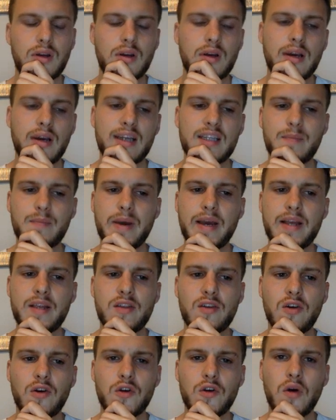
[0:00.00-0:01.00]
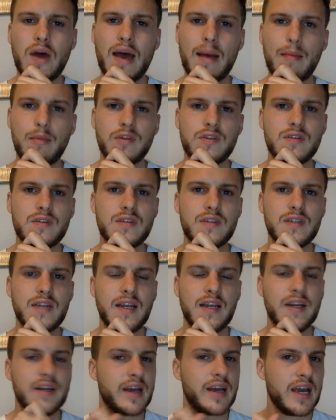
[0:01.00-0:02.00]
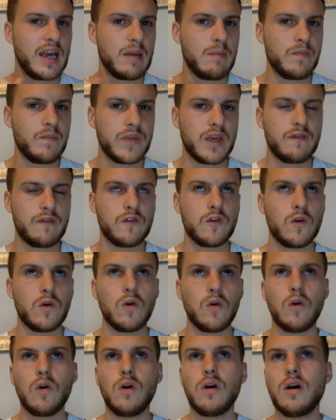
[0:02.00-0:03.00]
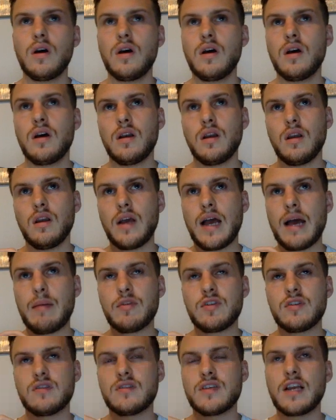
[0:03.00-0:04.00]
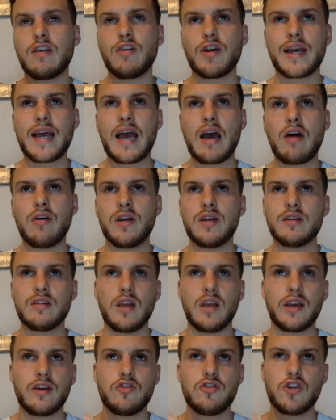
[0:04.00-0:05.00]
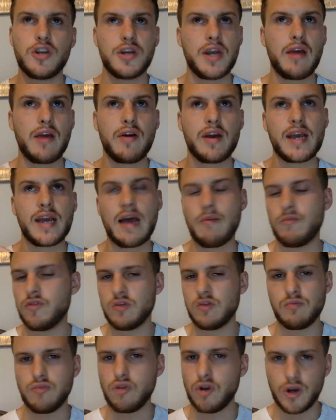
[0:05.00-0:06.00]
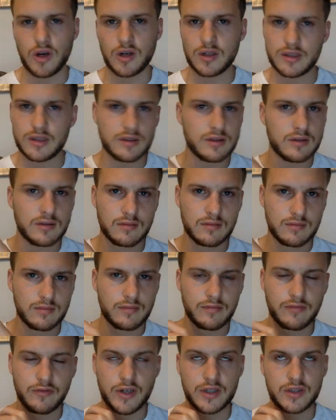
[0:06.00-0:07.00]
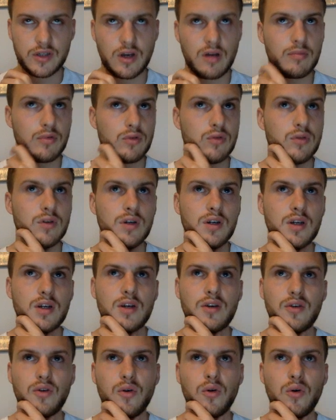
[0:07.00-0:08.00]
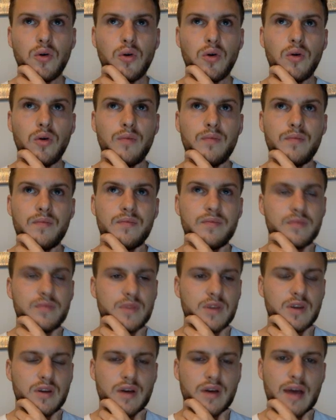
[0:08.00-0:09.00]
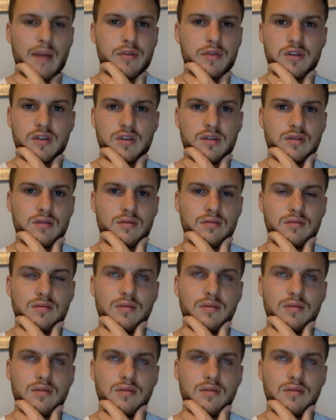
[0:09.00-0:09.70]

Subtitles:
depends on your Amazon seller name. If your Amazon seller account is like generic Amazon products, for example, or Amazon,